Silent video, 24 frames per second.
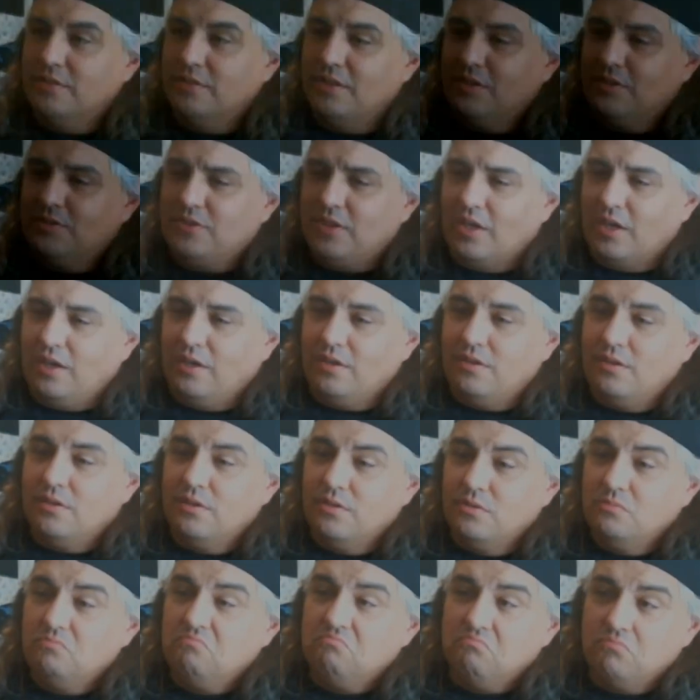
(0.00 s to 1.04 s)
they say
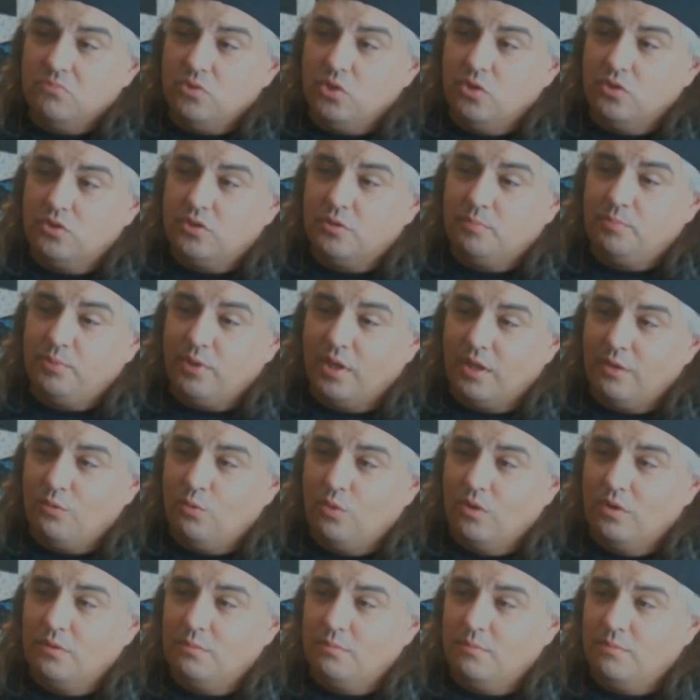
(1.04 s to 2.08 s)
you should play
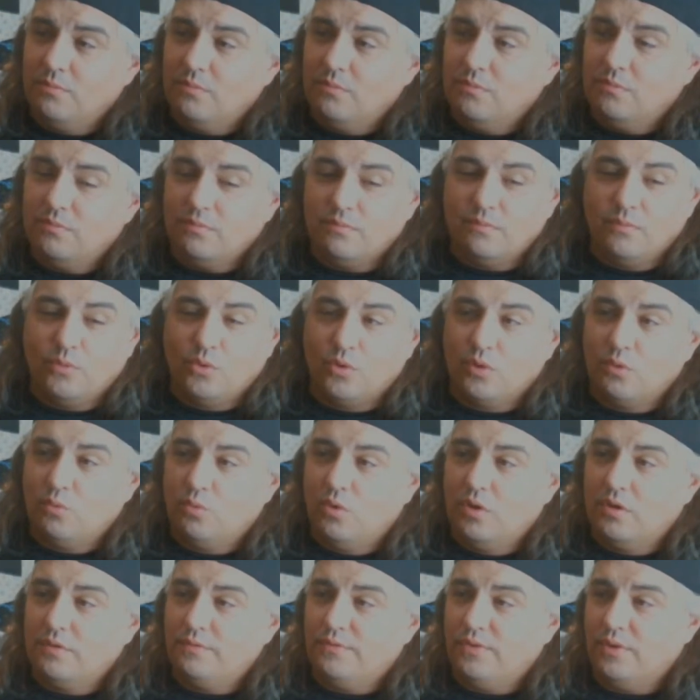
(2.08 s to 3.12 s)
more
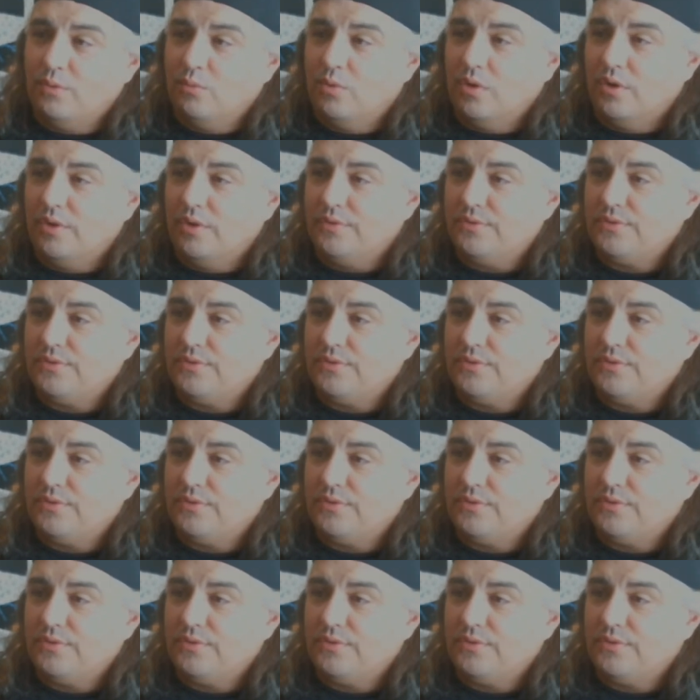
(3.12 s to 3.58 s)
1v1s.